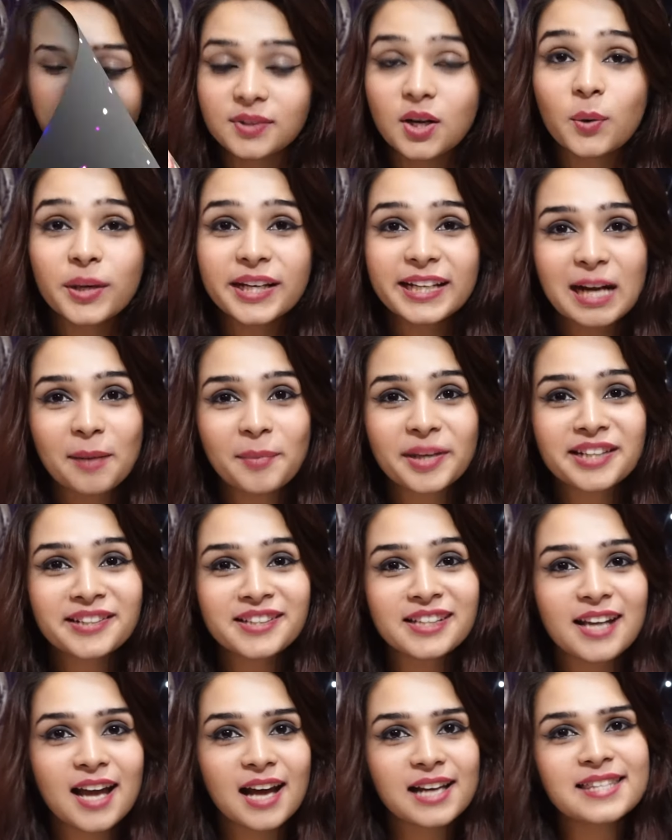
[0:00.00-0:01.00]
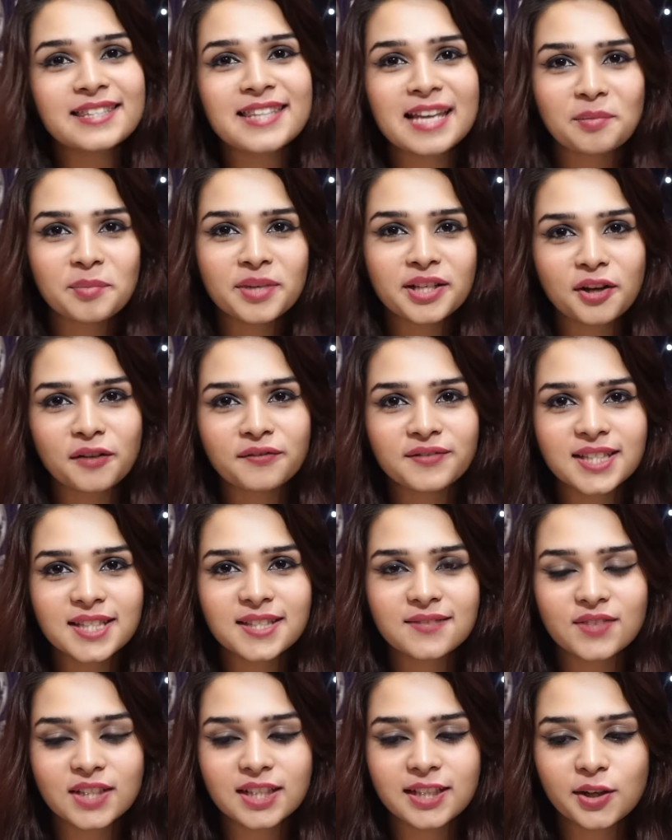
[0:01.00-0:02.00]
Okay, coming to the last segment of this
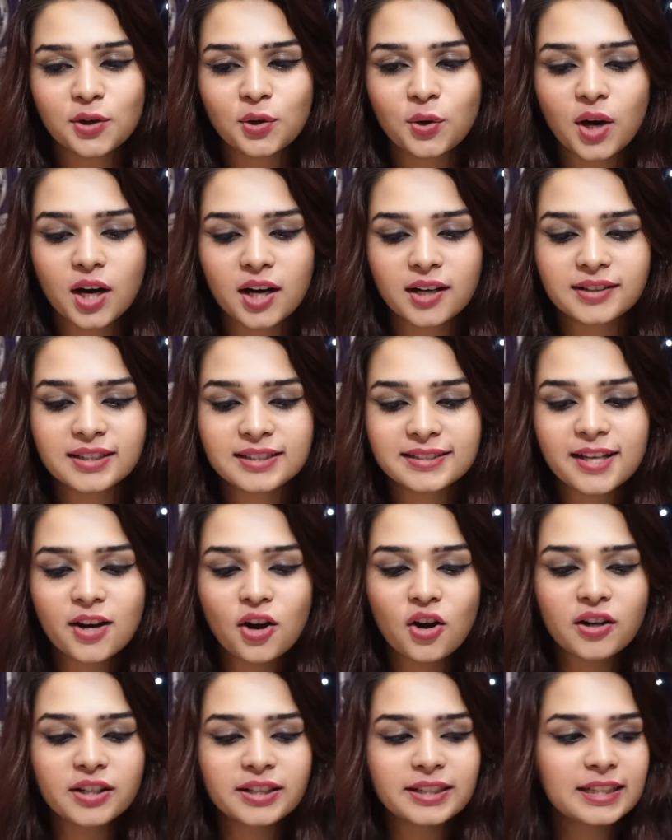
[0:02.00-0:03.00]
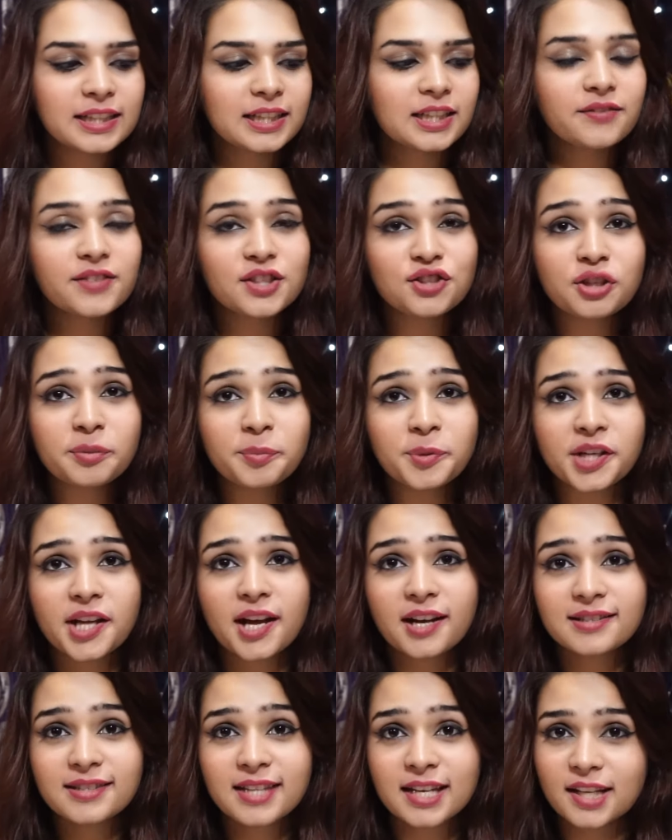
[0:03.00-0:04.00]
video, these are all the individual
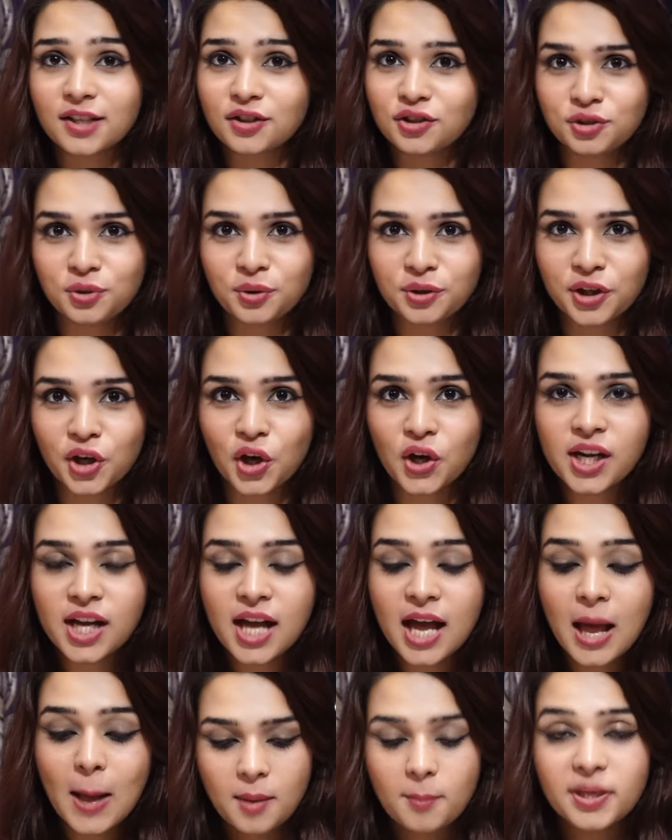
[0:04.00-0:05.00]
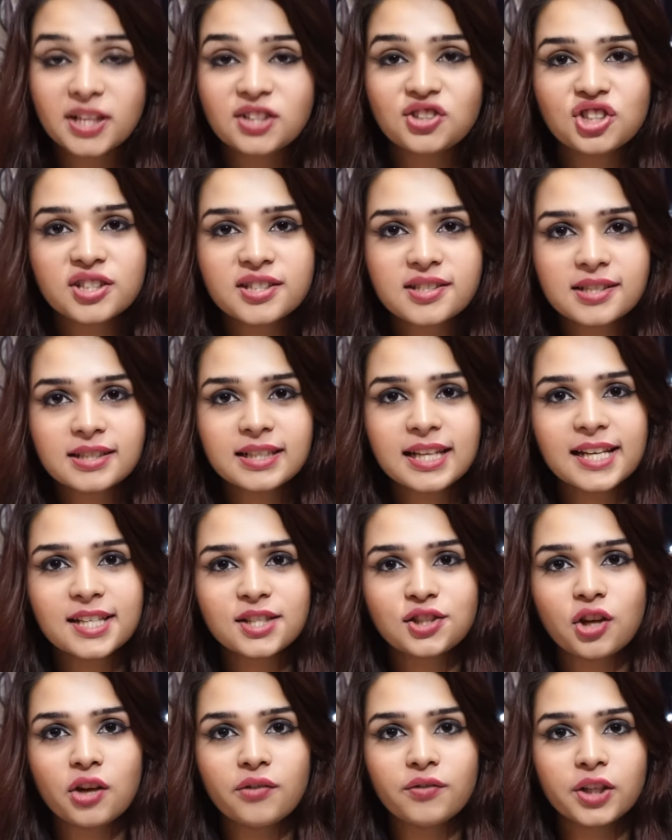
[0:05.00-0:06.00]
products that I showed y'all. But just in
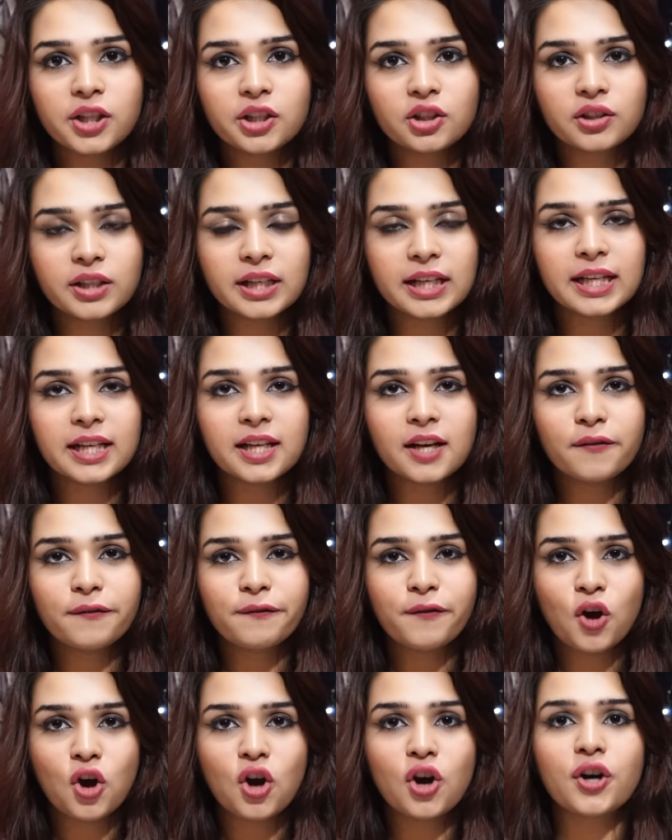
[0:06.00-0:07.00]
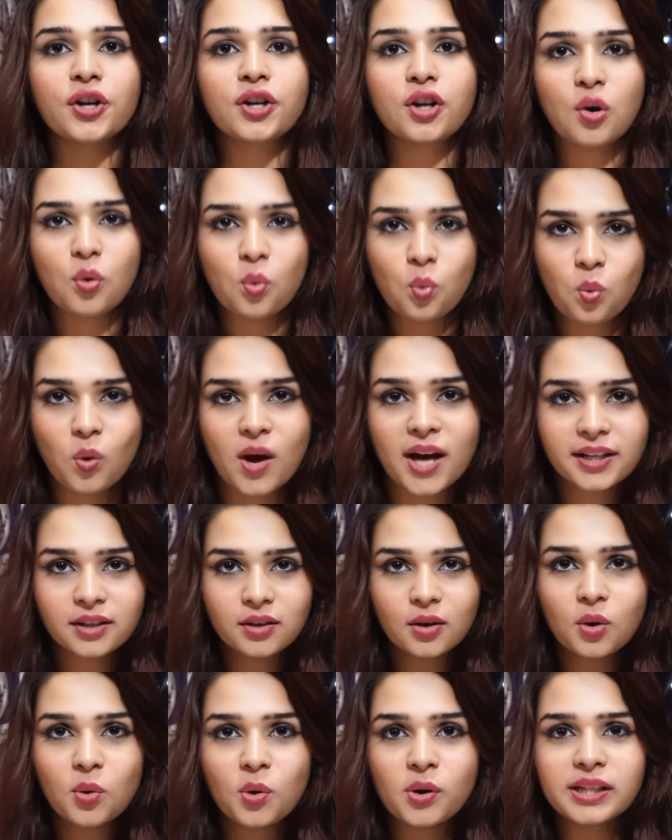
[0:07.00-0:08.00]
case y'all were looking for one
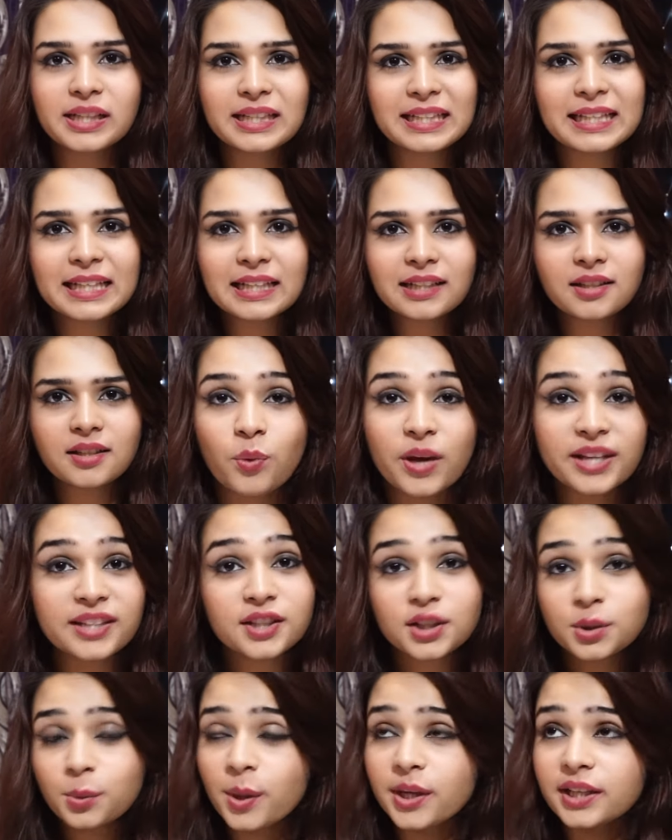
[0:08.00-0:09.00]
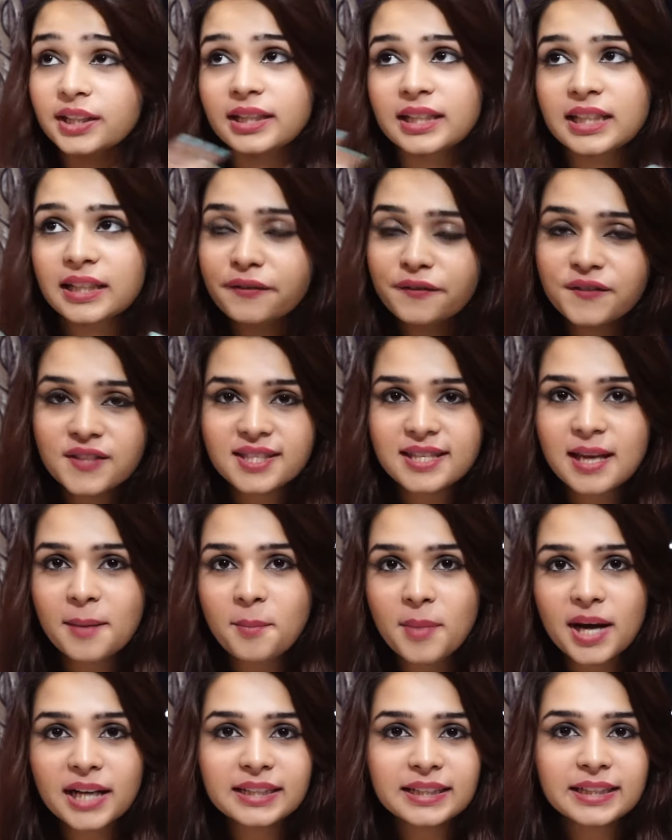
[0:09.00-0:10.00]
whole kit, whether you want to gift
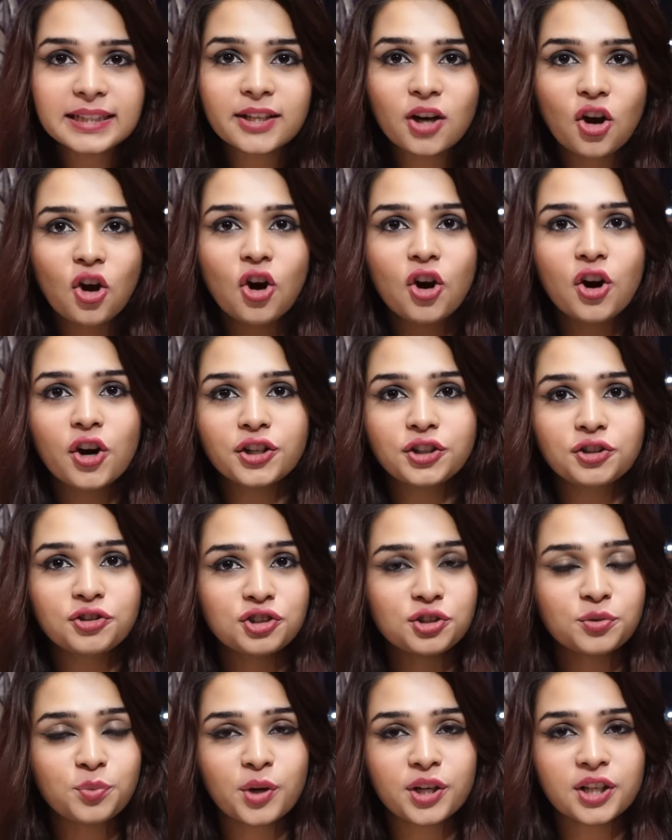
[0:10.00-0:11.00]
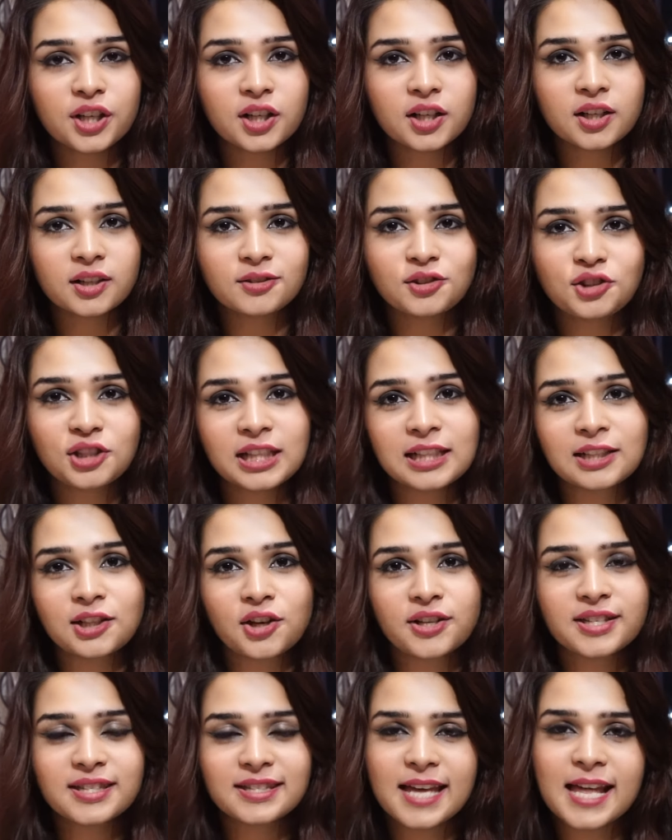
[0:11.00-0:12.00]
somebody or you just want to treat
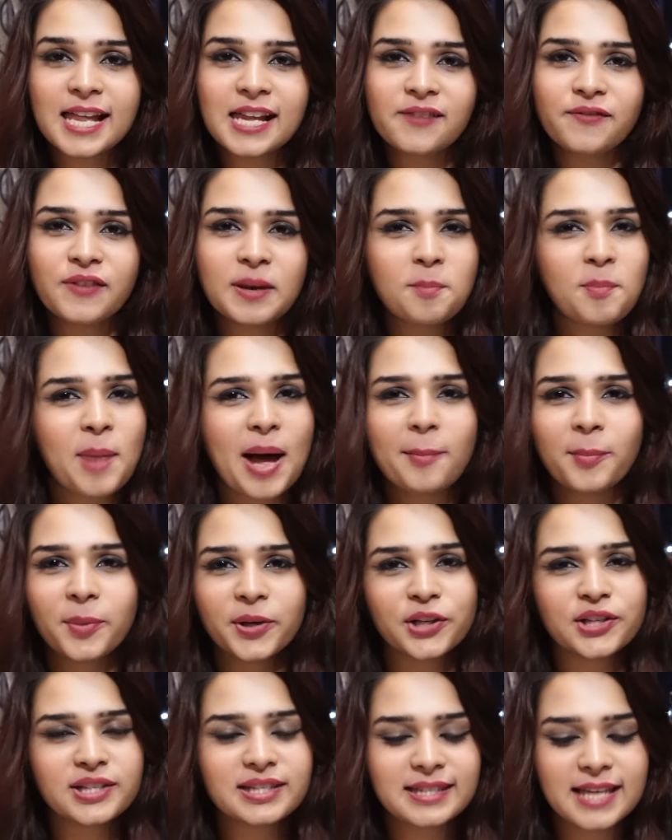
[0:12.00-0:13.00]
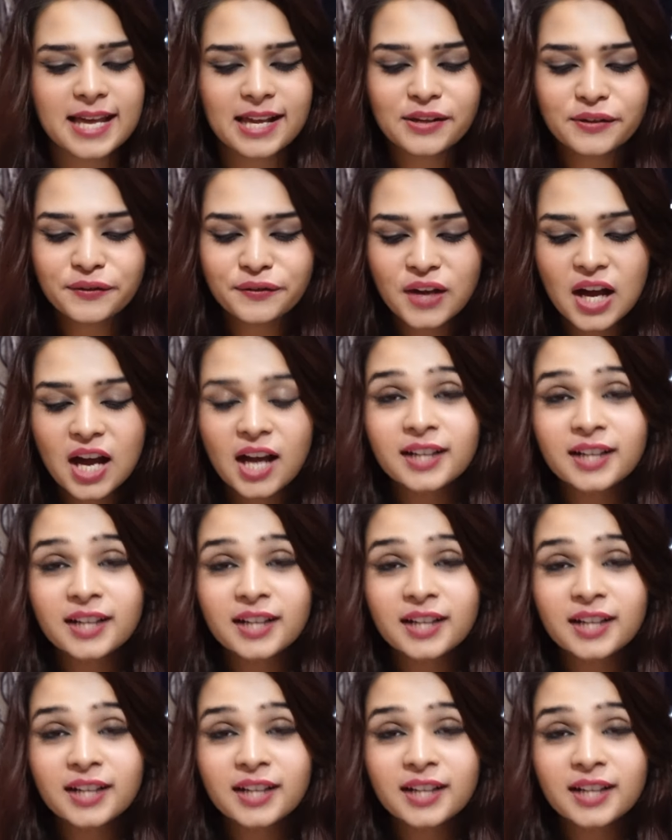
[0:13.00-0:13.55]
yourself and pamper yourself.